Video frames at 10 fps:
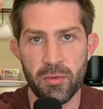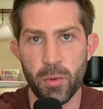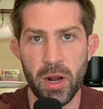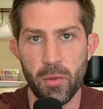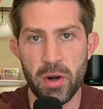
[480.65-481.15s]
of
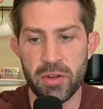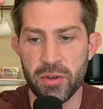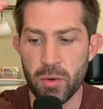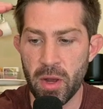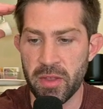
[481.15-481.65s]
what I want to
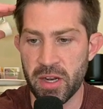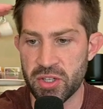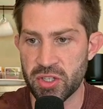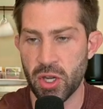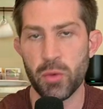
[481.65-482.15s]
do and then I
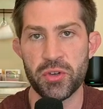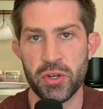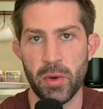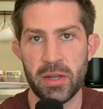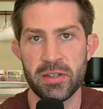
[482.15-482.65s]
just go
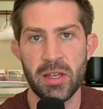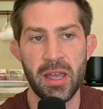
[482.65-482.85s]
do it.